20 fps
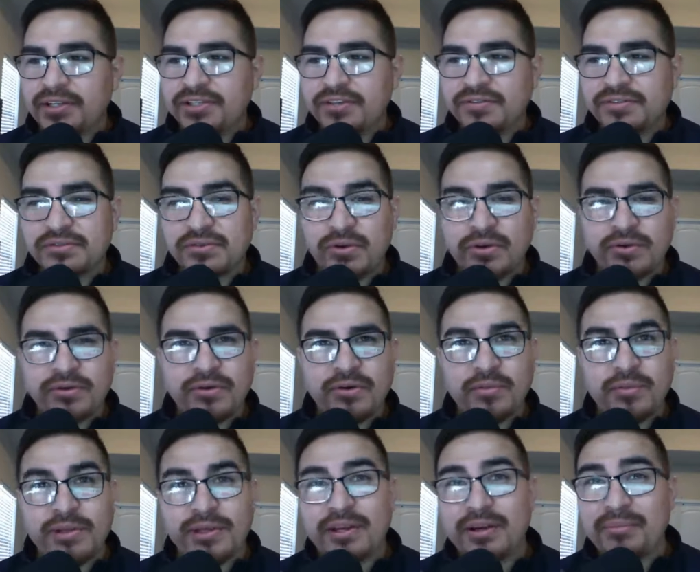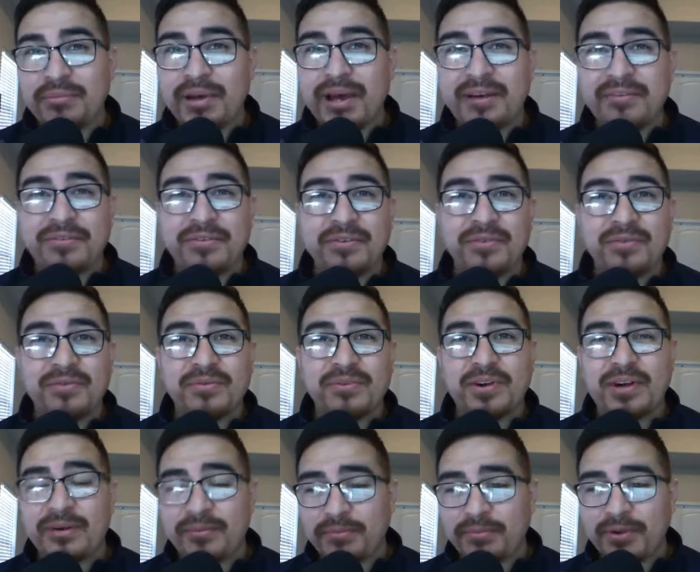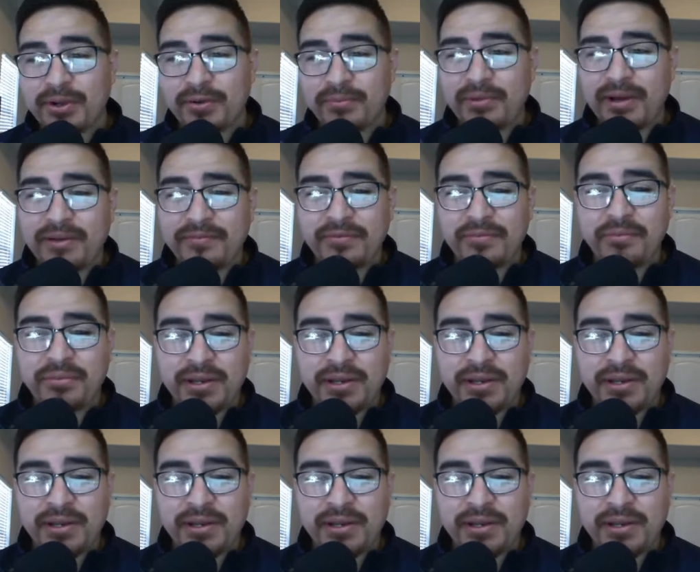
Chiefs of old normally come back from